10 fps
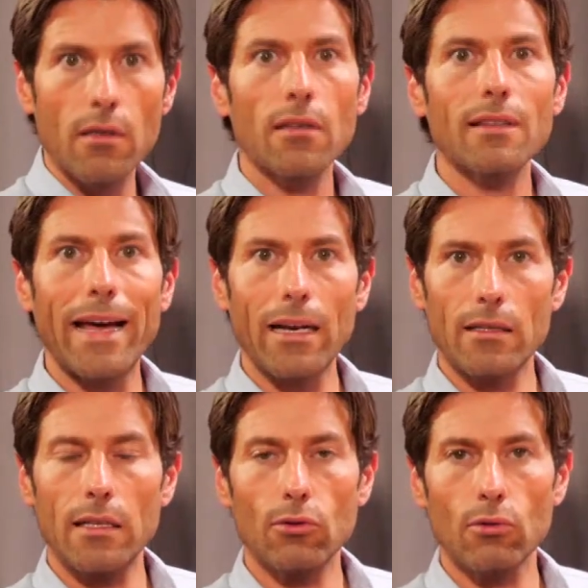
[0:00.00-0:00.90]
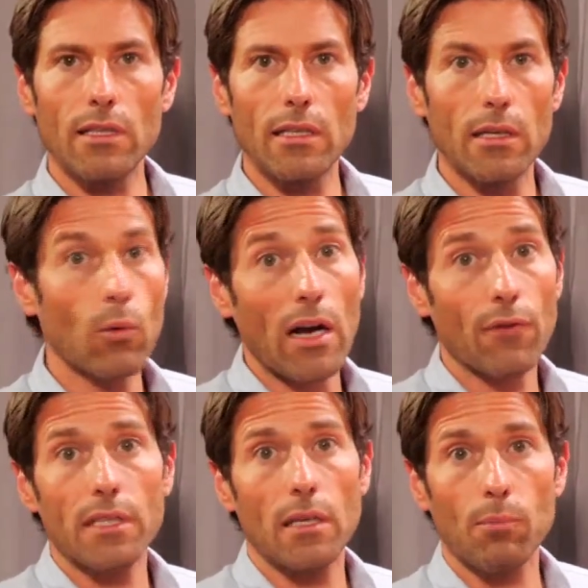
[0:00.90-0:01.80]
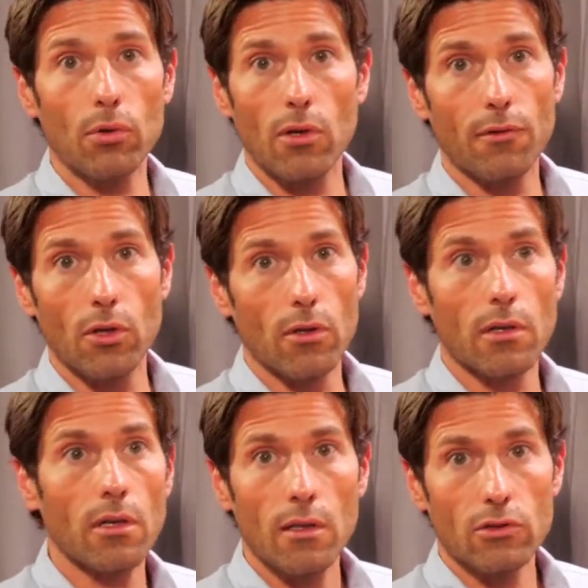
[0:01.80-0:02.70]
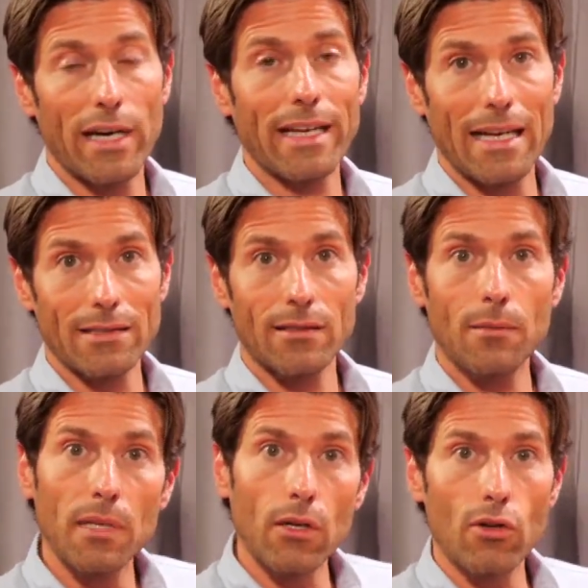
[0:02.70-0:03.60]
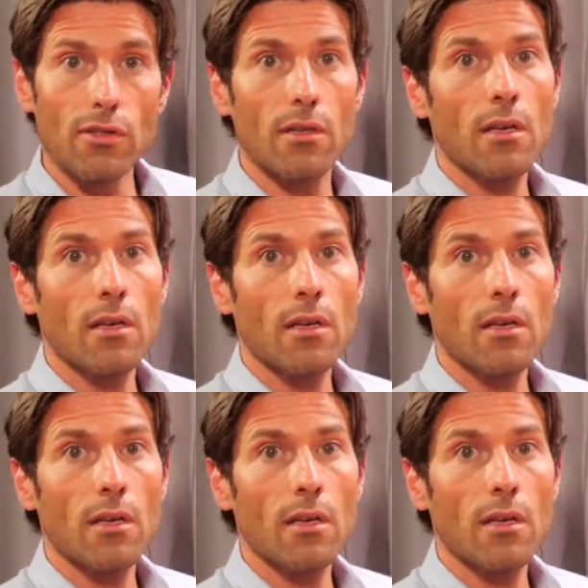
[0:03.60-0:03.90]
directly to the one of the input of your TriCaster, because